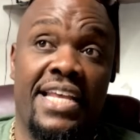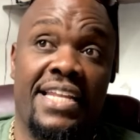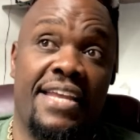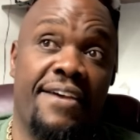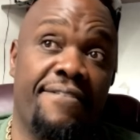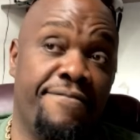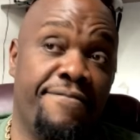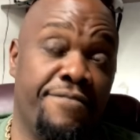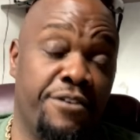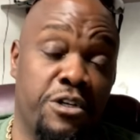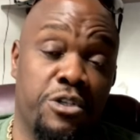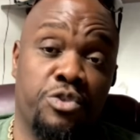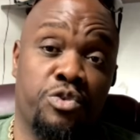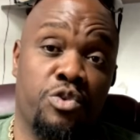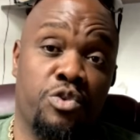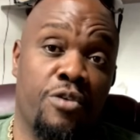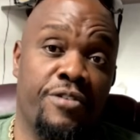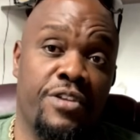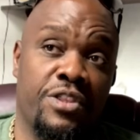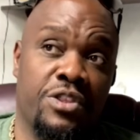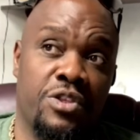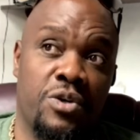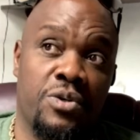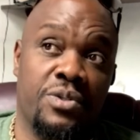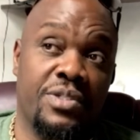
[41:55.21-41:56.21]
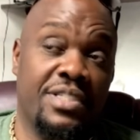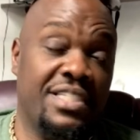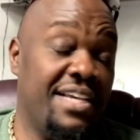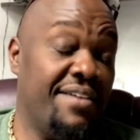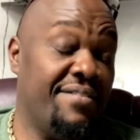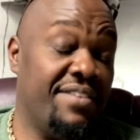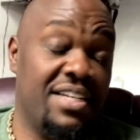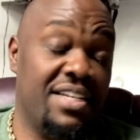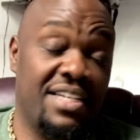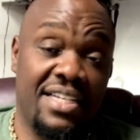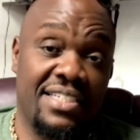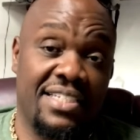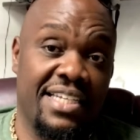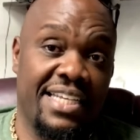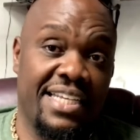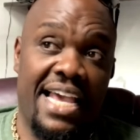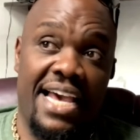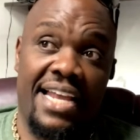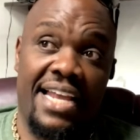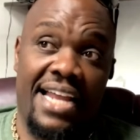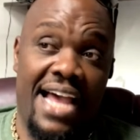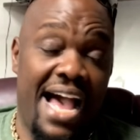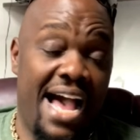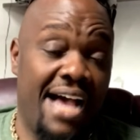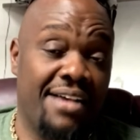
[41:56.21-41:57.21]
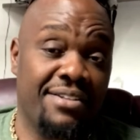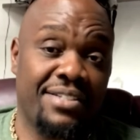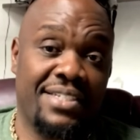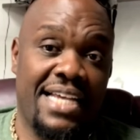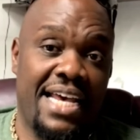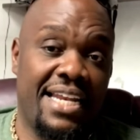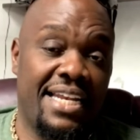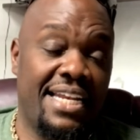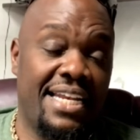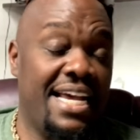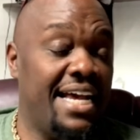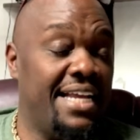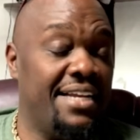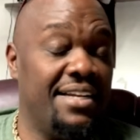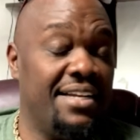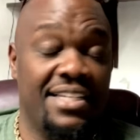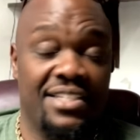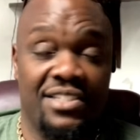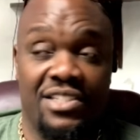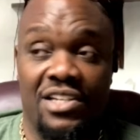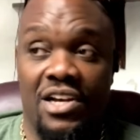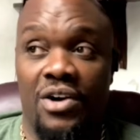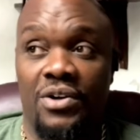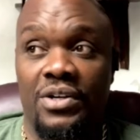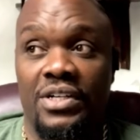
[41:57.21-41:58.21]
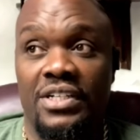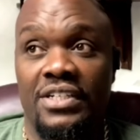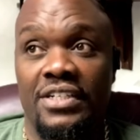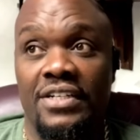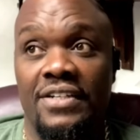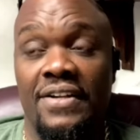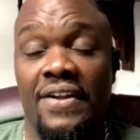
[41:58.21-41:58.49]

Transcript: that first roll, if he throws 7, doesn't count. Outside of that, it's all good.